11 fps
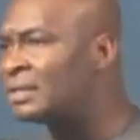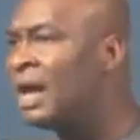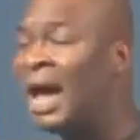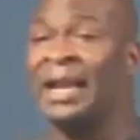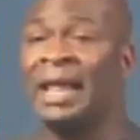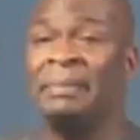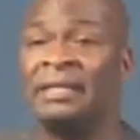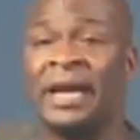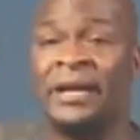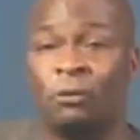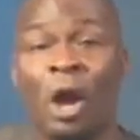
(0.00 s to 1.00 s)
And let me
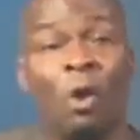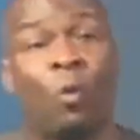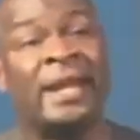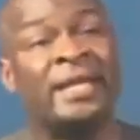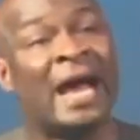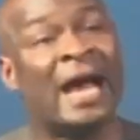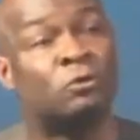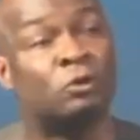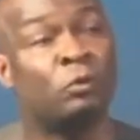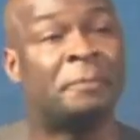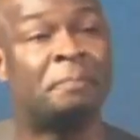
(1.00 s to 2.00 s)
tell you, when it has to
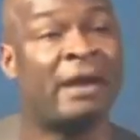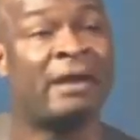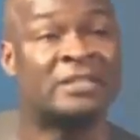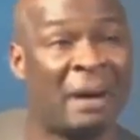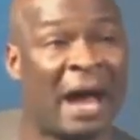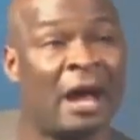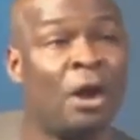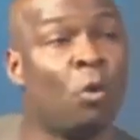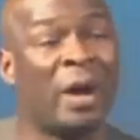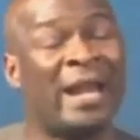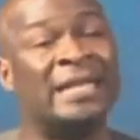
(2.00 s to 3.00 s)
do with parents, bar,
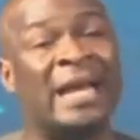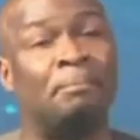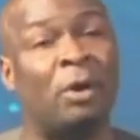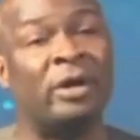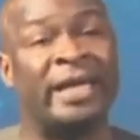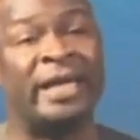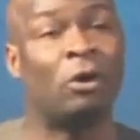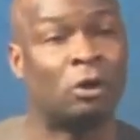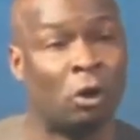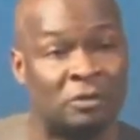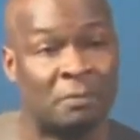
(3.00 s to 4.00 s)
whether they are born again or
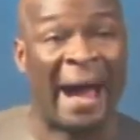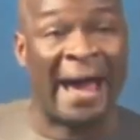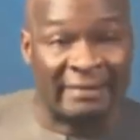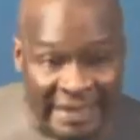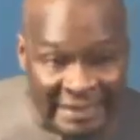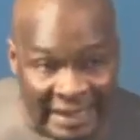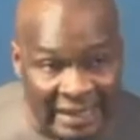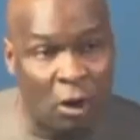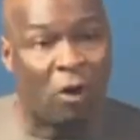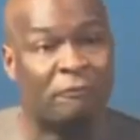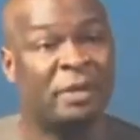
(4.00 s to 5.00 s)
not, by
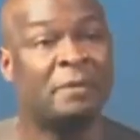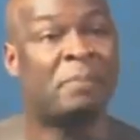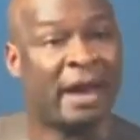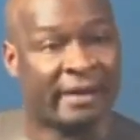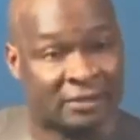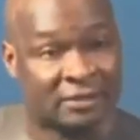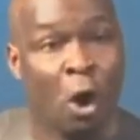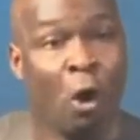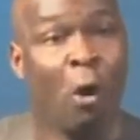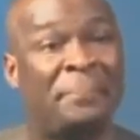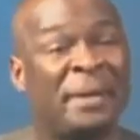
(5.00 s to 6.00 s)
reason of being parents
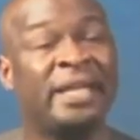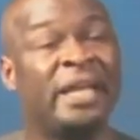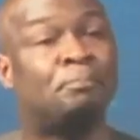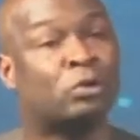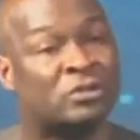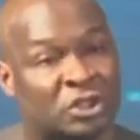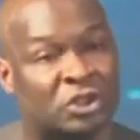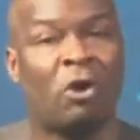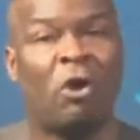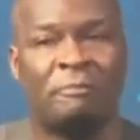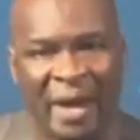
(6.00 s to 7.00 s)
or being in a position
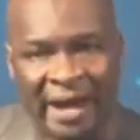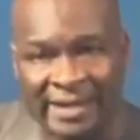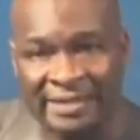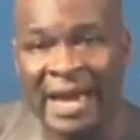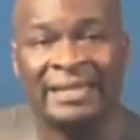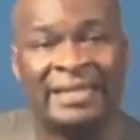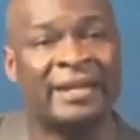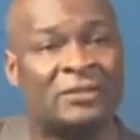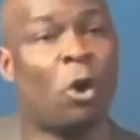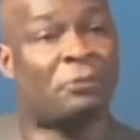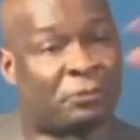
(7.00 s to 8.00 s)
of parents, there
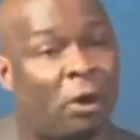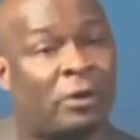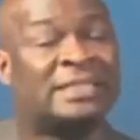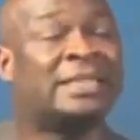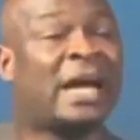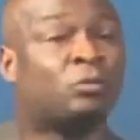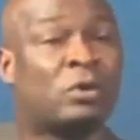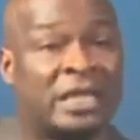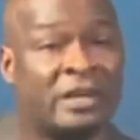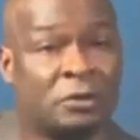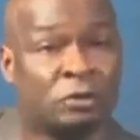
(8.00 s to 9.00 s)
is authority that was
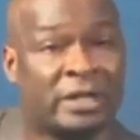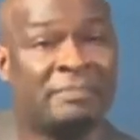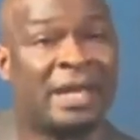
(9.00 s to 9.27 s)
given to them.